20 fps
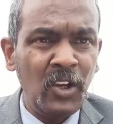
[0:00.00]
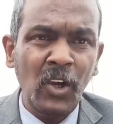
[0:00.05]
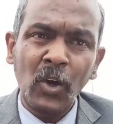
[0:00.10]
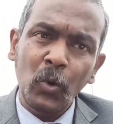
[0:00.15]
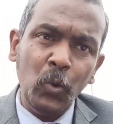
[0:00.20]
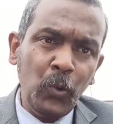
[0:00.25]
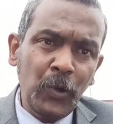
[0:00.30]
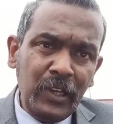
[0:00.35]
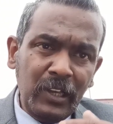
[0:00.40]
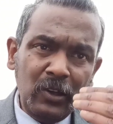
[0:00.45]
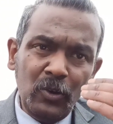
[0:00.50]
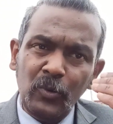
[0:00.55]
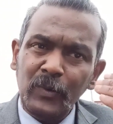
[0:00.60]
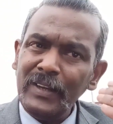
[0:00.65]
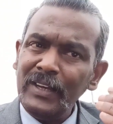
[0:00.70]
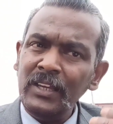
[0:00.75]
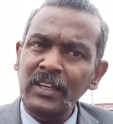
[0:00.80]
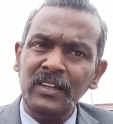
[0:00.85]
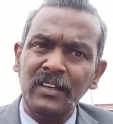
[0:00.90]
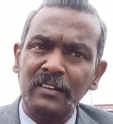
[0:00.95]
will you
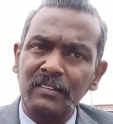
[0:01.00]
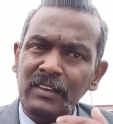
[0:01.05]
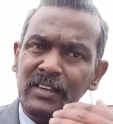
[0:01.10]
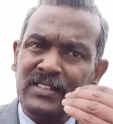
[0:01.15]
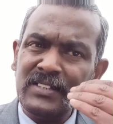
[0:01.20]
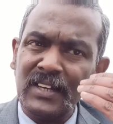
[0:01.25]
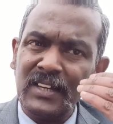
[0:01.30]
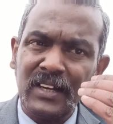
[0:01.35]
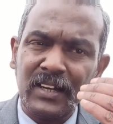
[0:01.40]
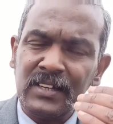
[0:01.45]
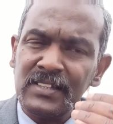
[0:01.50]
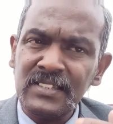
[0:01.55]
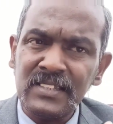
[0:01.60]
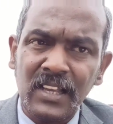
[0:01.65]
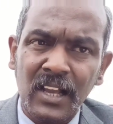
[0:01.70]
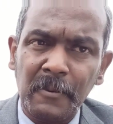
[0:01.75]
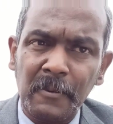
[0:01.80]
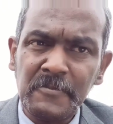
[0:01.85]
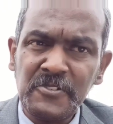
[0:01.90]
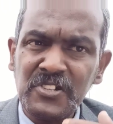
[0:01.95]
increase the
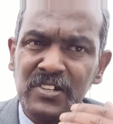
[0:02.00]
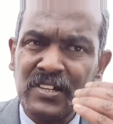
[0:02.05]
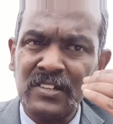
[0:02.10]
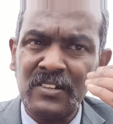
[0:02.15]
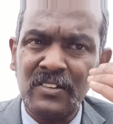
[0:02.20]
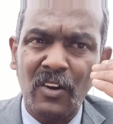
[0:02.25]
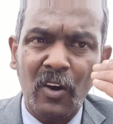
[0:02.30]
consumption